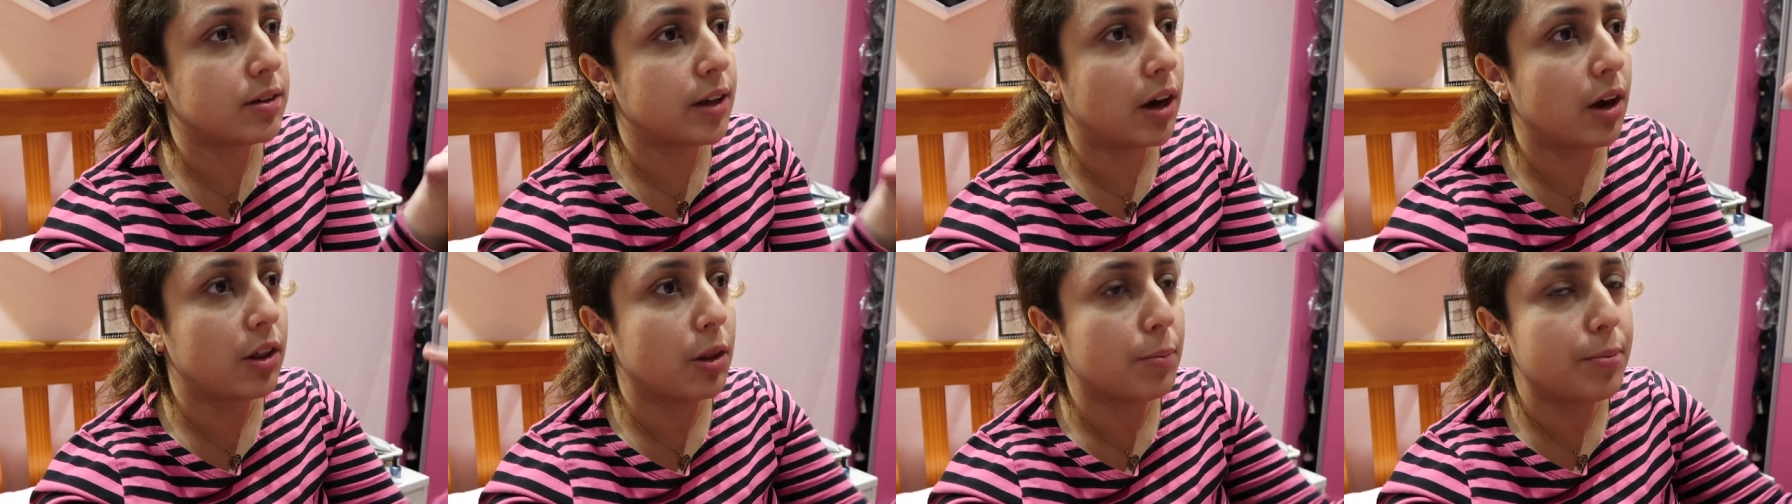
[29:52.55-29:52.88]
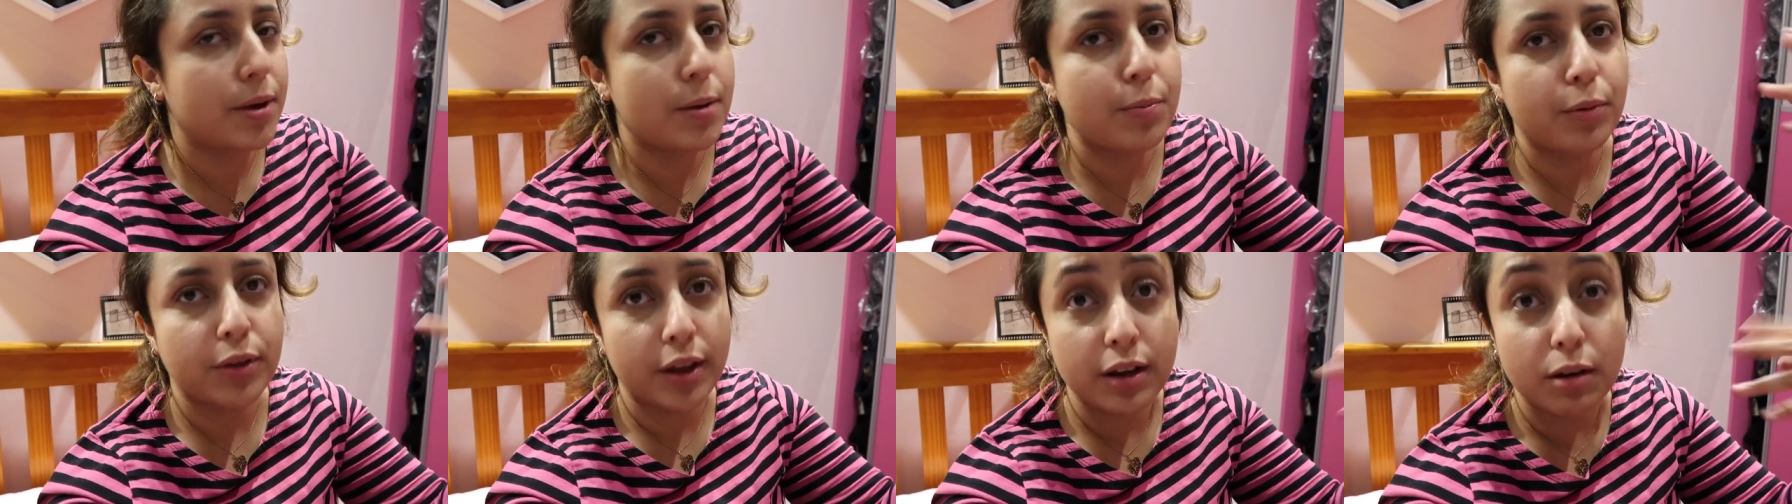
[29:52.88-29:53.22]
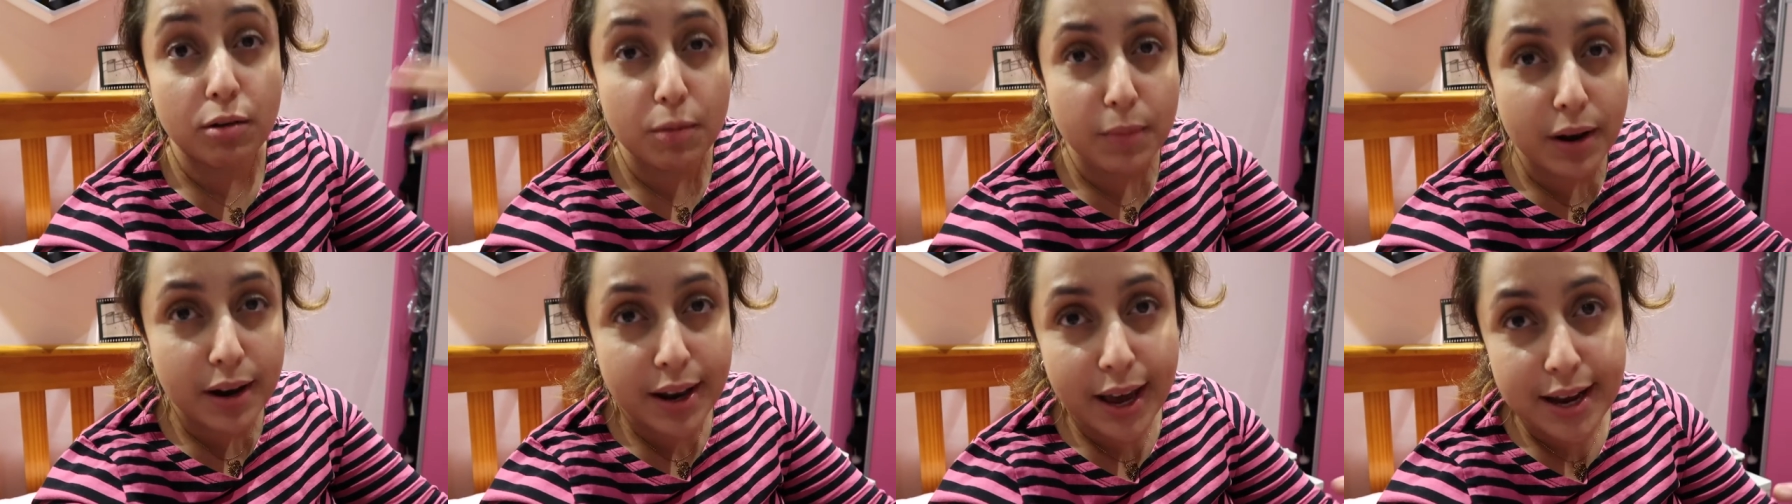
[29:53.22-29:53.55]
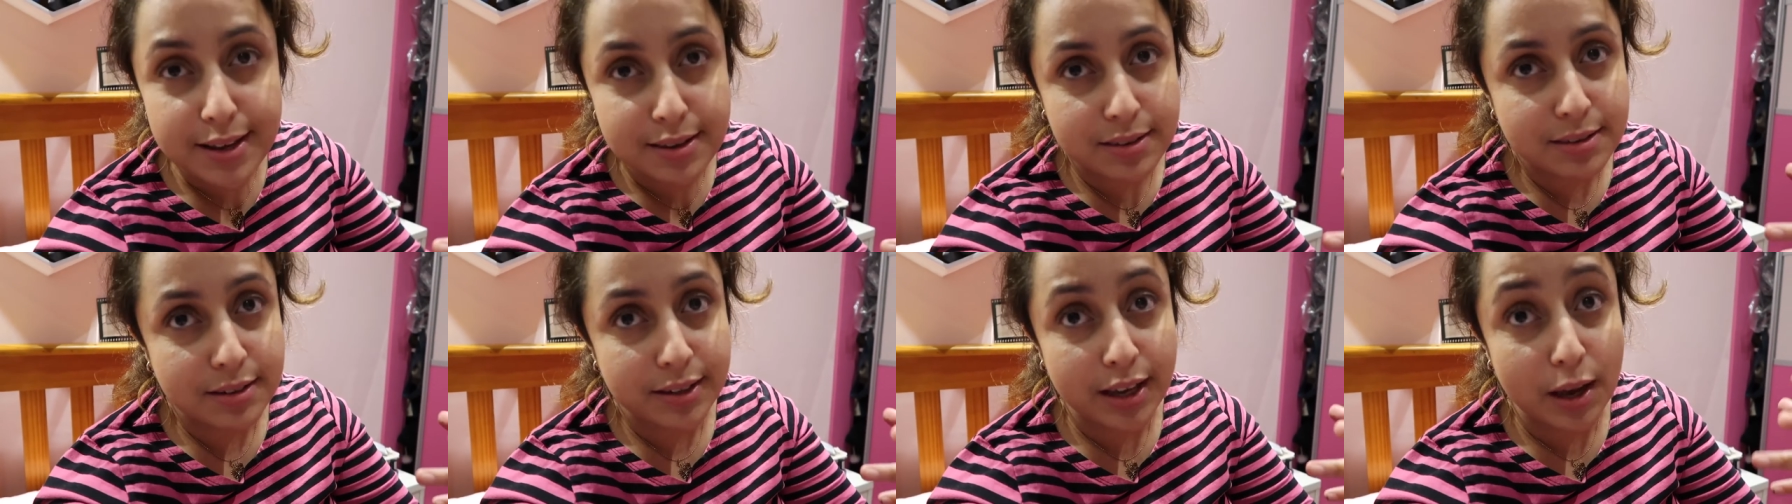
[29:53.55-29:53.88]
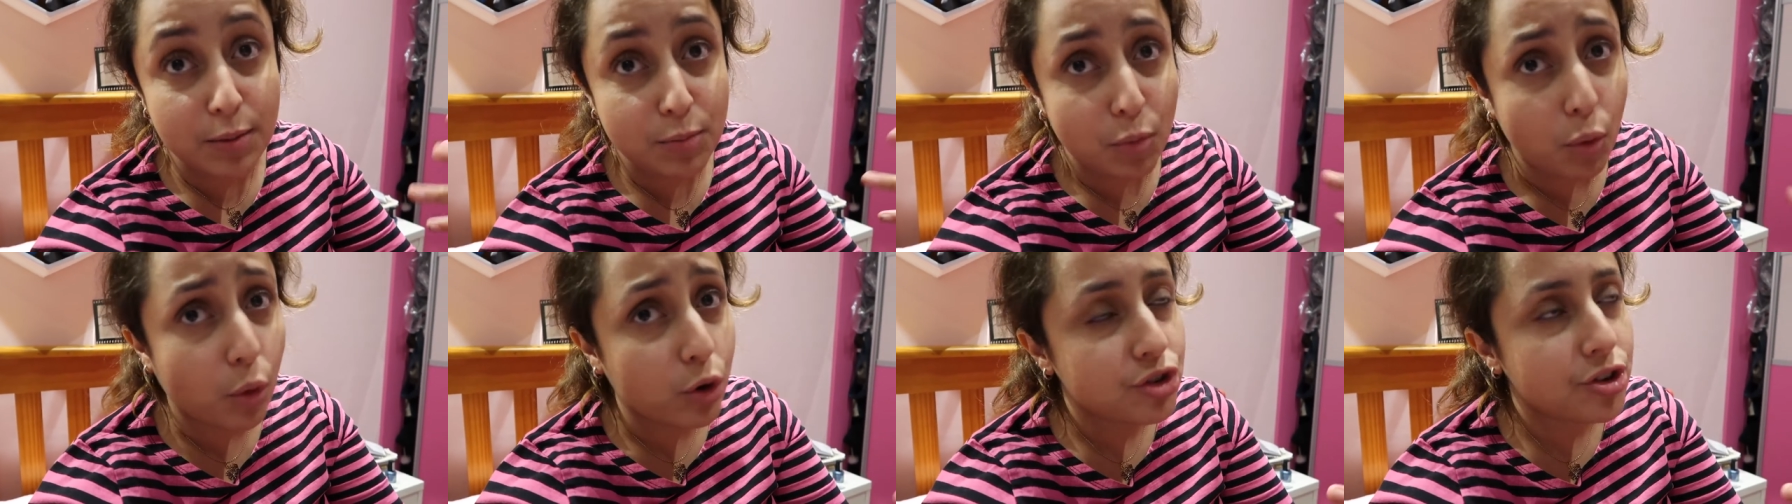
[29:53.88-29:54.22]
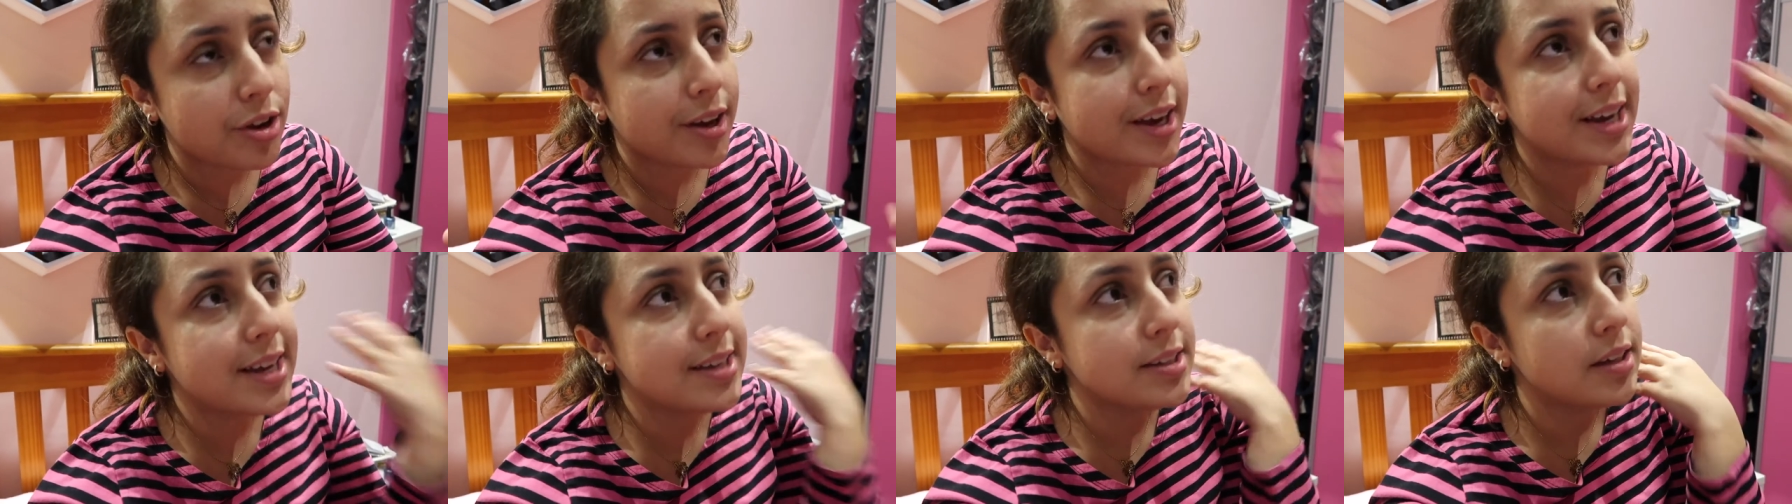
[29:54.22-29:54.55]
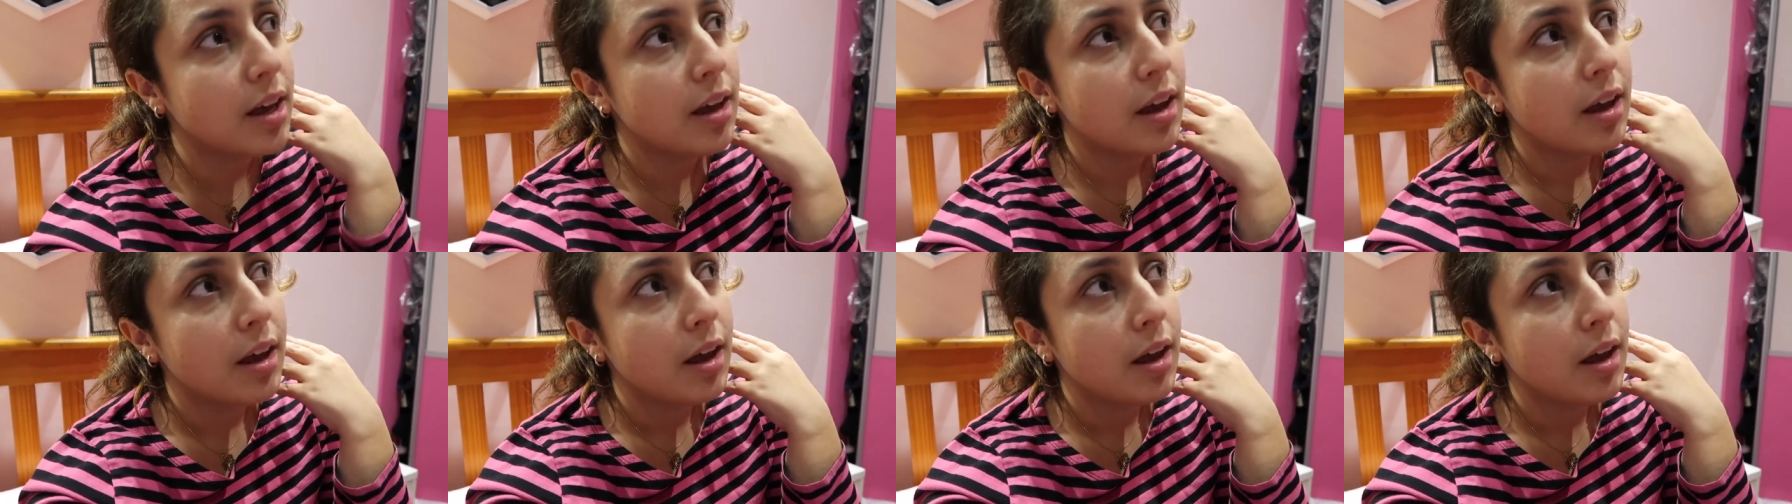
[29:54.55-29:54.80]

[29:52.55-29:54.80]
that other people that come a bit later to get more cheers.